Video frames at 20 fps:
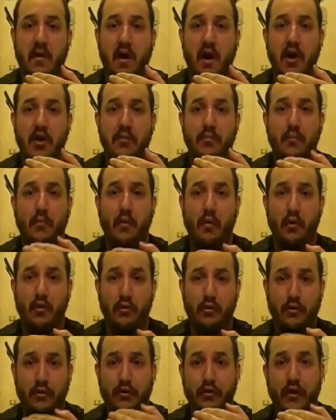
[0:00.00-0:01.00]
on a
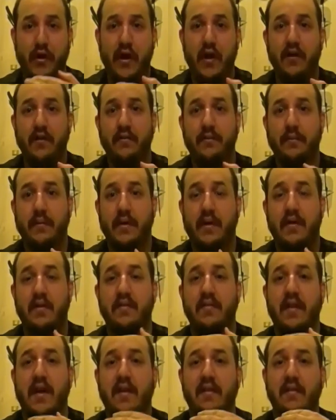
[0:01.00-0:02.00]
moral ground
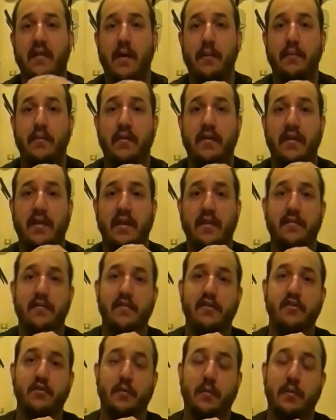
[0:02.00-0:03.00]
because that is up to the
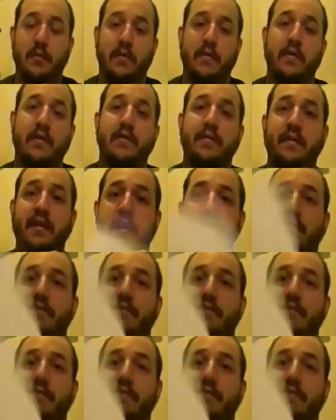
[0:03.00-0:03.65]
individual. The